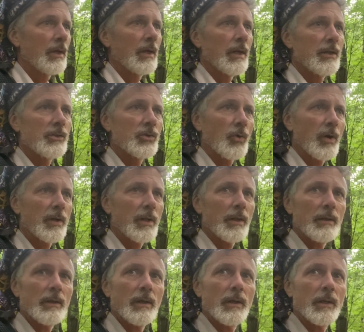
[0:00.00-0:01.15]
Enjoyed it.
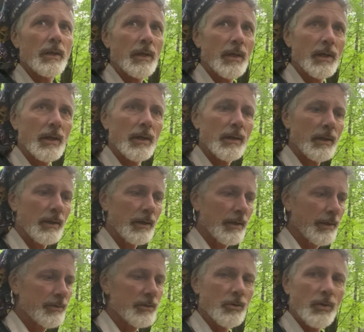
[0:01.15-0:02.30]

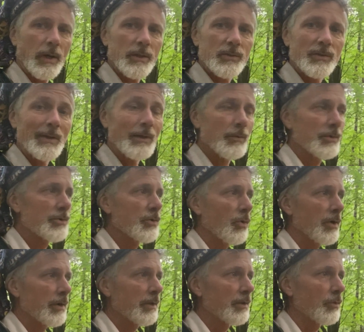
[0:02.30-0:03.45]
It's a great ski
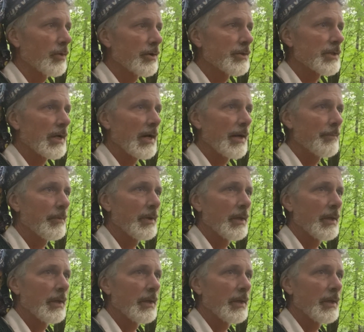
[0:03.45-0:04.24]
resort in the wintertime.